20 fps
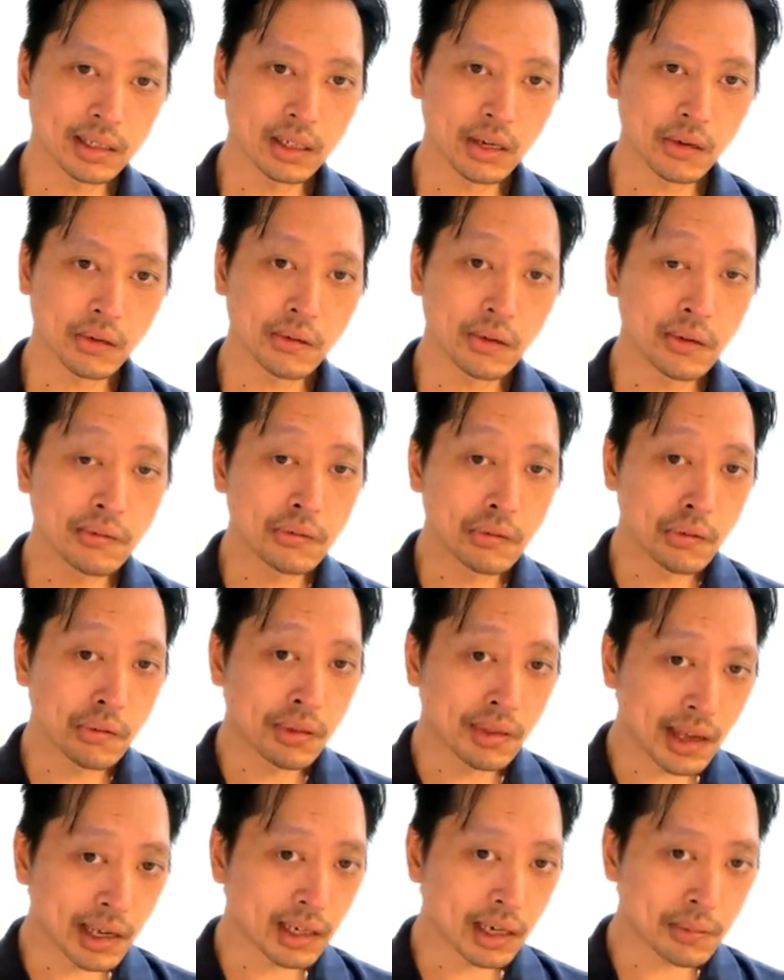you know, if you
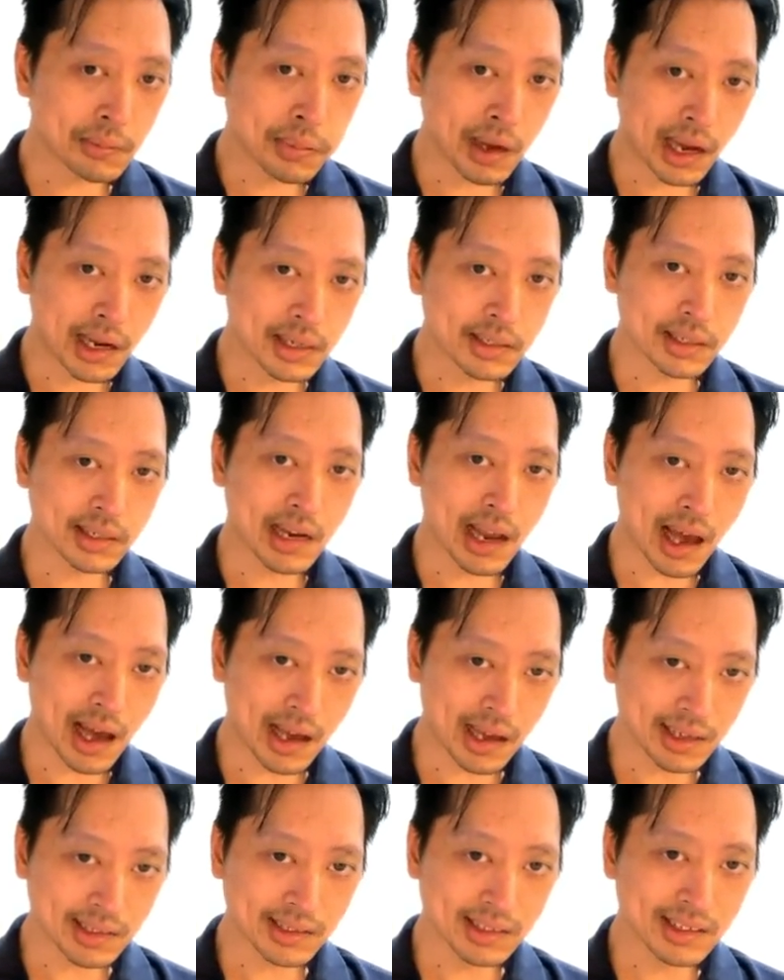think a patient
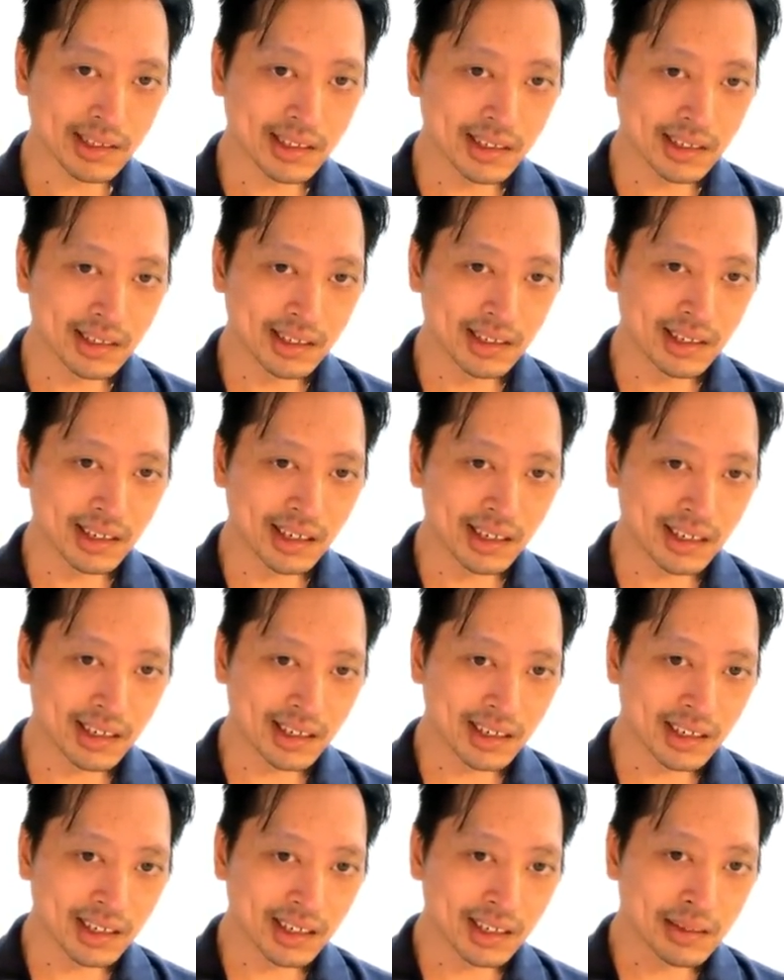has
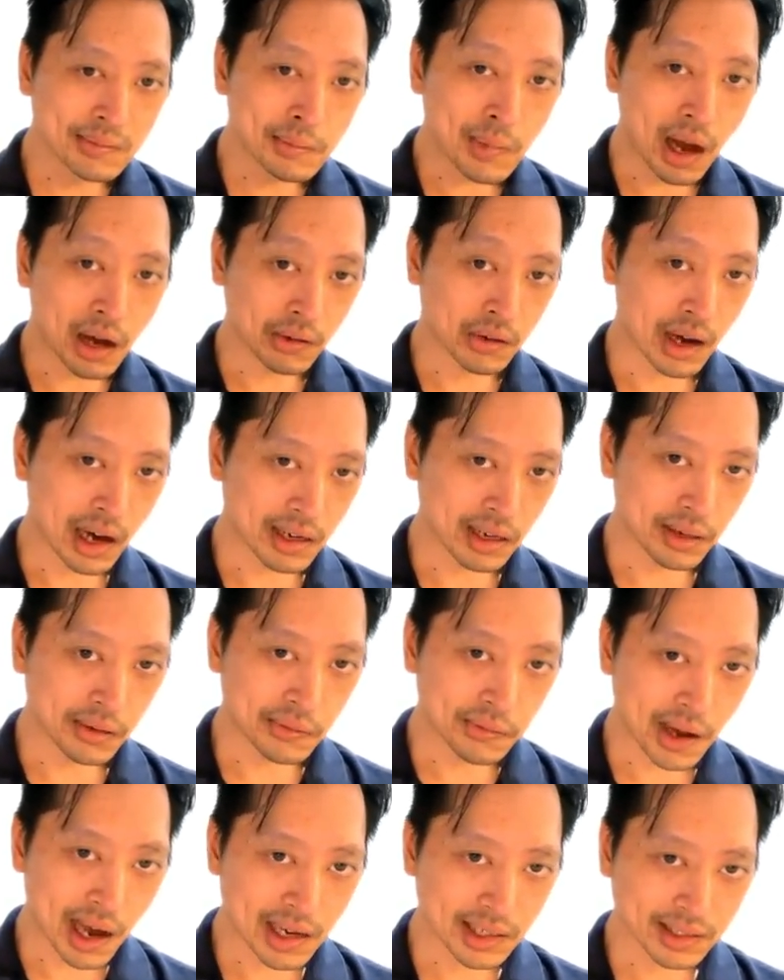myocardial
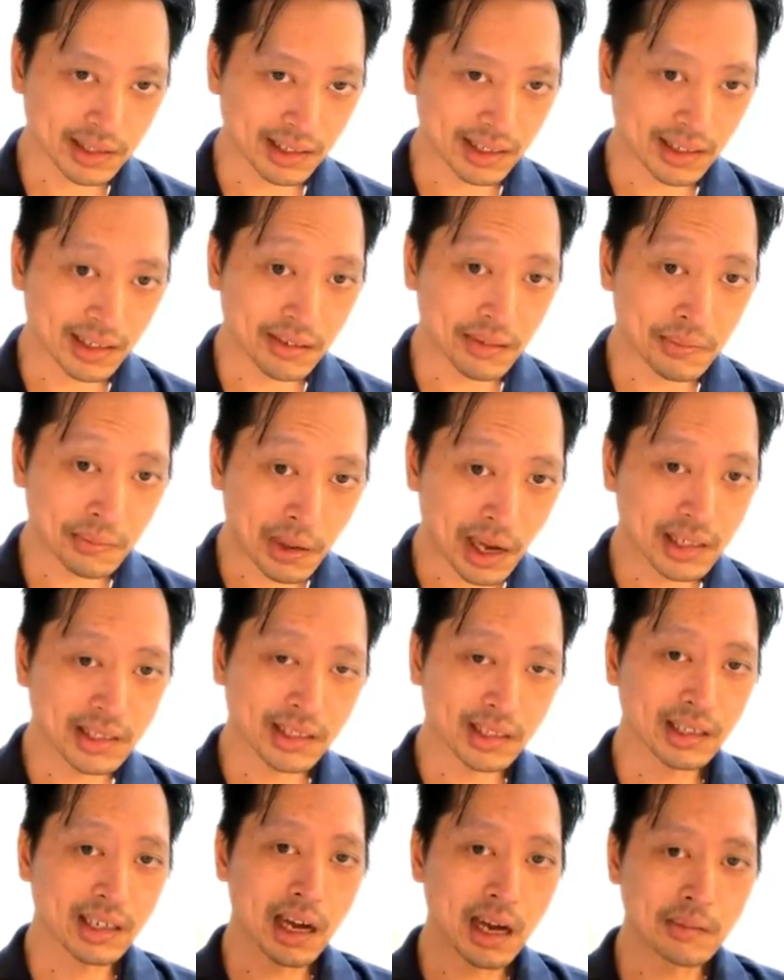infarction, if a
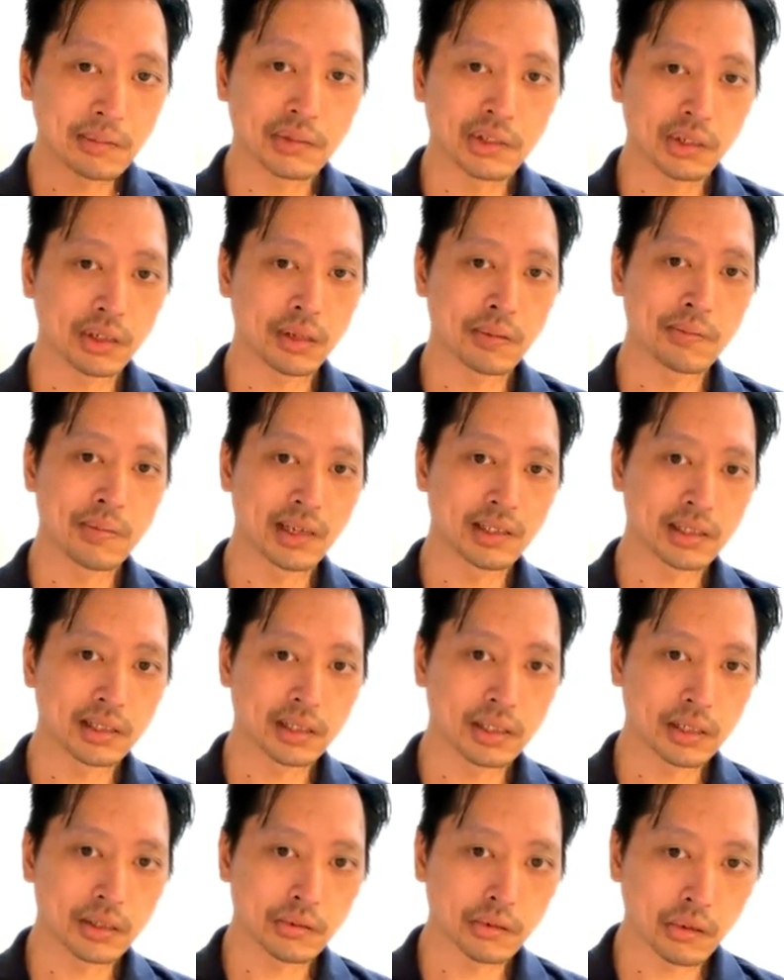patient comes to the
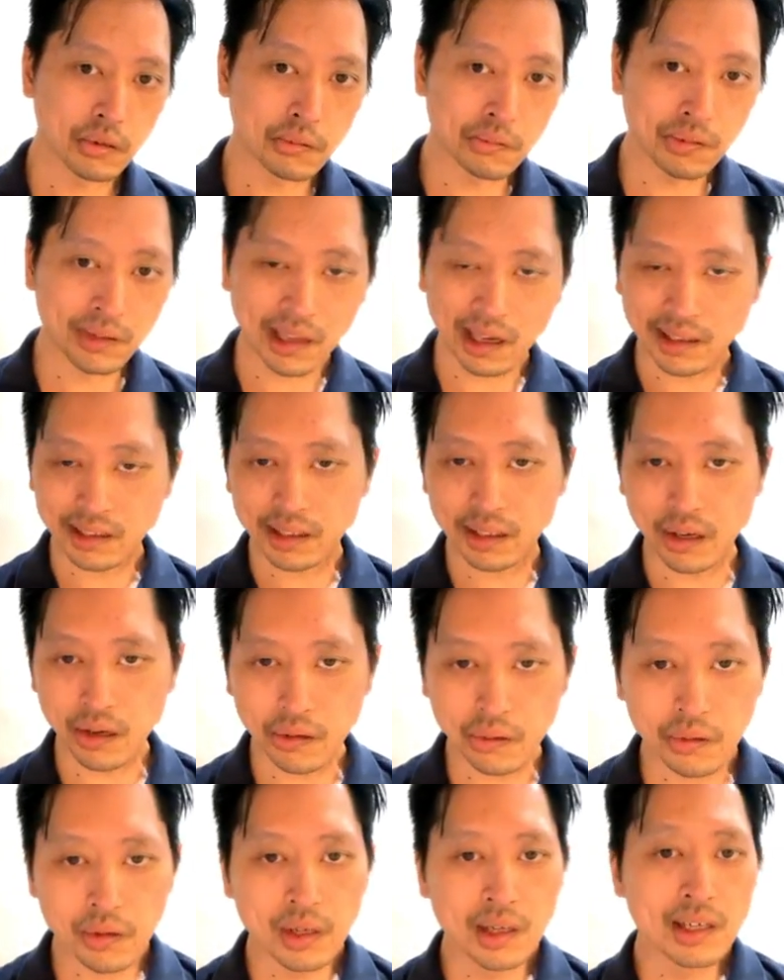emergency room with like, you
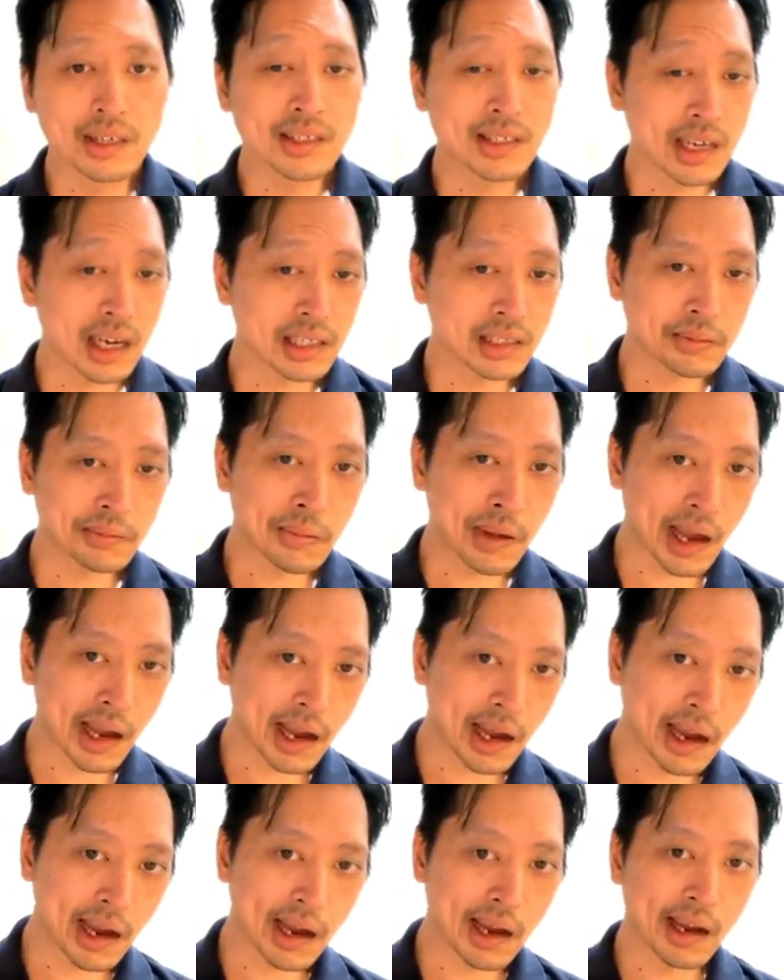know, chest
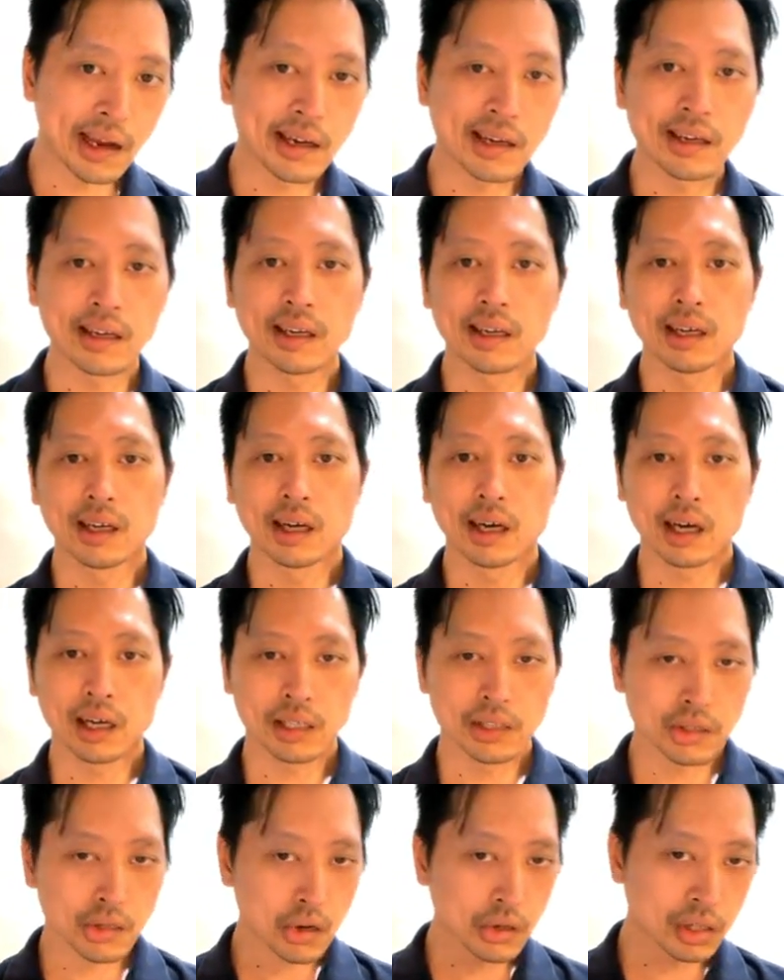pain, a
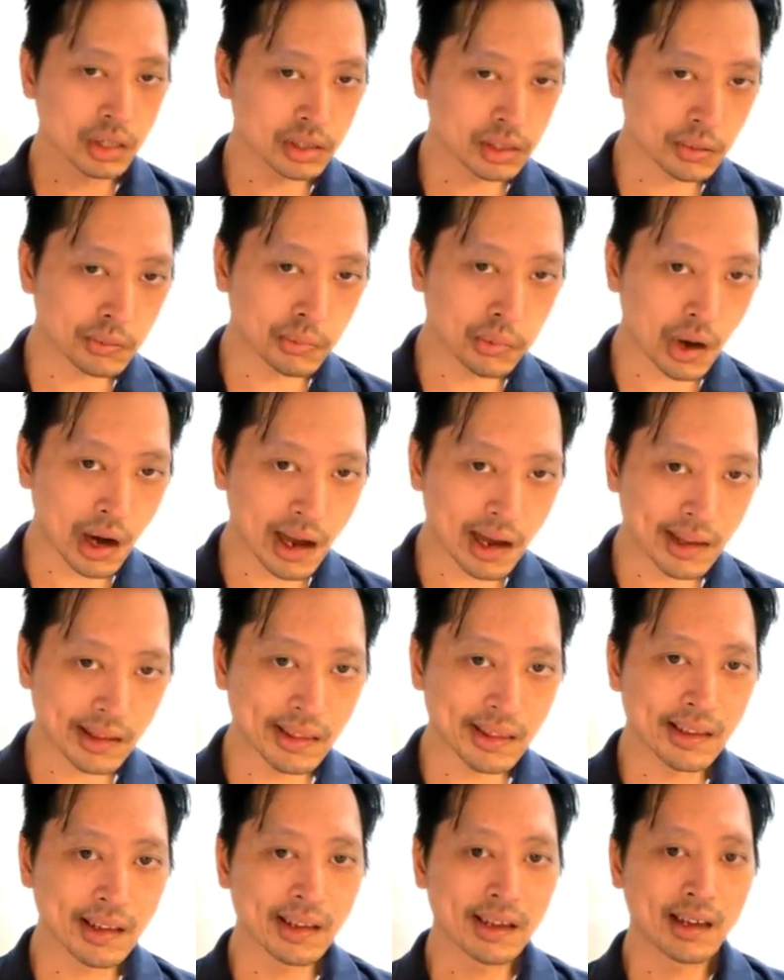shortness of breath,